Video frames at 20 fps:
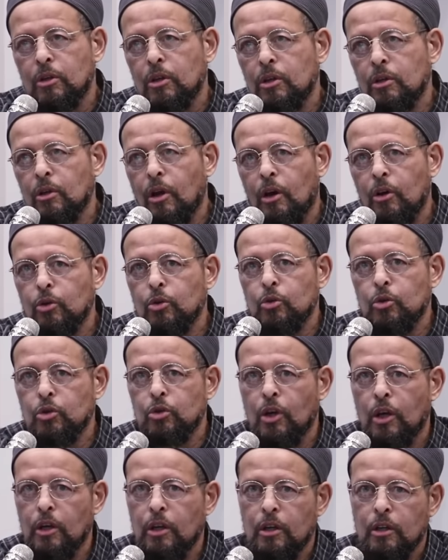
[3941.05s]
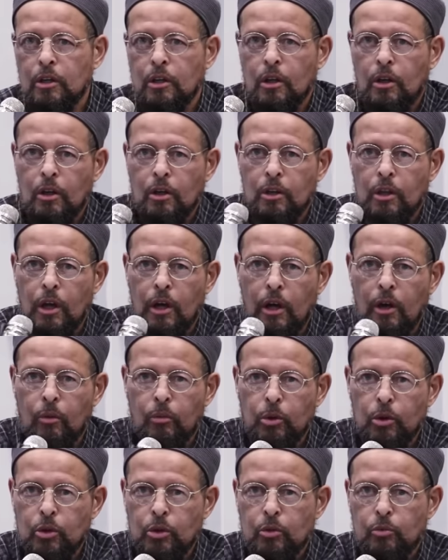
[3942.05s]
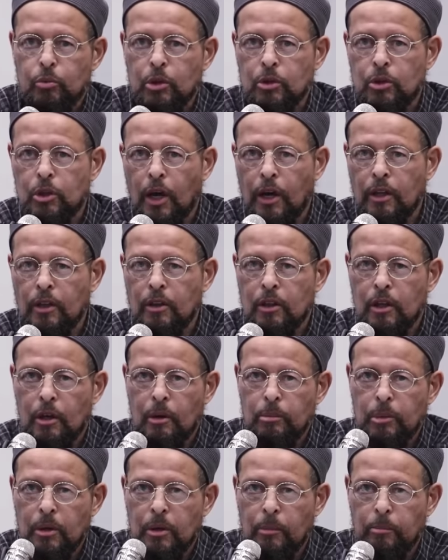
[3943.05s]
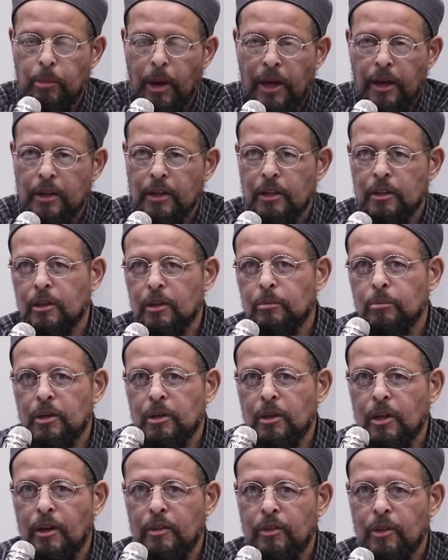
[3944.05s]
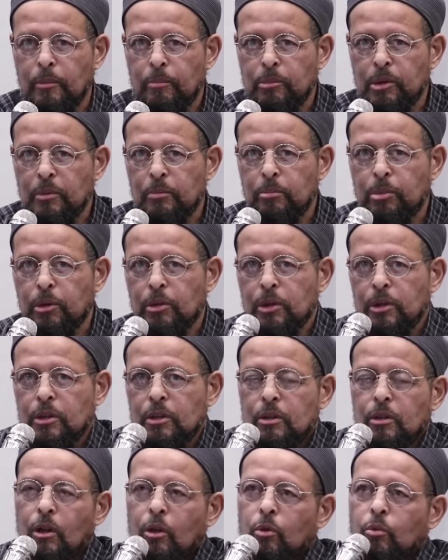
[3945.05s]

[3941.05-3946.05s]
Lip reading: then are you saying that we should reject them and abandon them and let them be bullied?